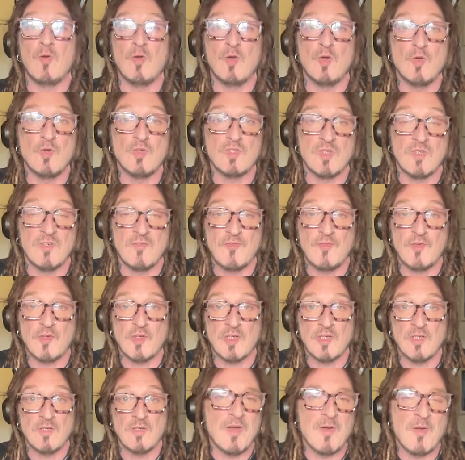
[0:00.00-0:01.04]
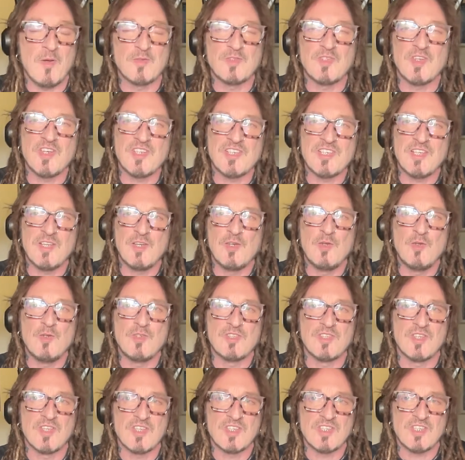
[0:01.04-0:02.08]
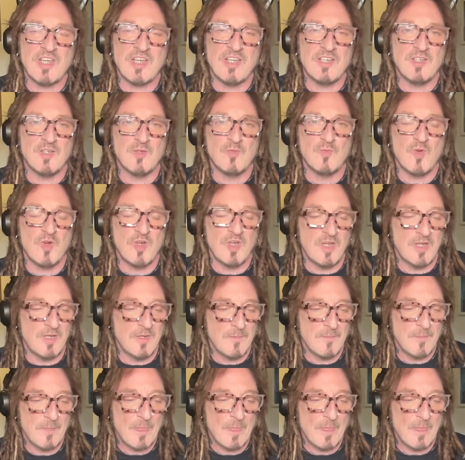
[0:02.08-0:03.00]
losing losing the sight in one ear.